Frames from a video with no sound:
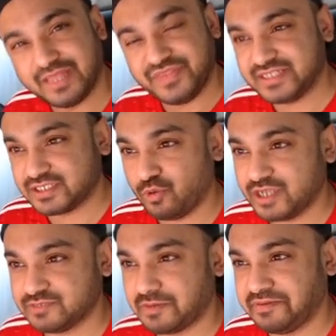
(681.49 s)
This
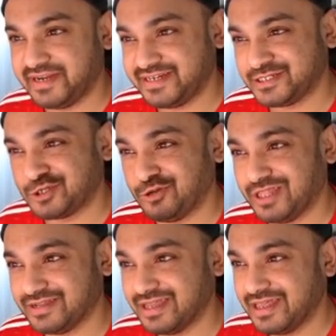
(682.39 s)
was my predicted
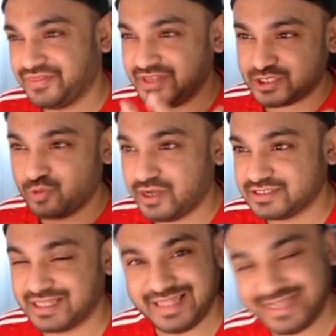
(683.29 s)
scoreline. This
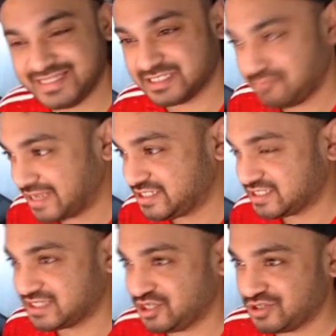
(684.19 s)
was the latest
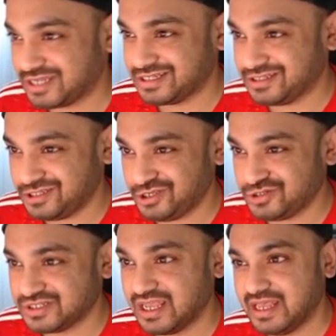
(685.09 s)
Manchester United
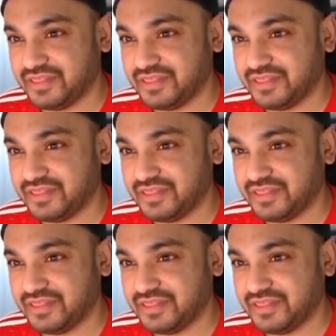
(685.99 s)
news.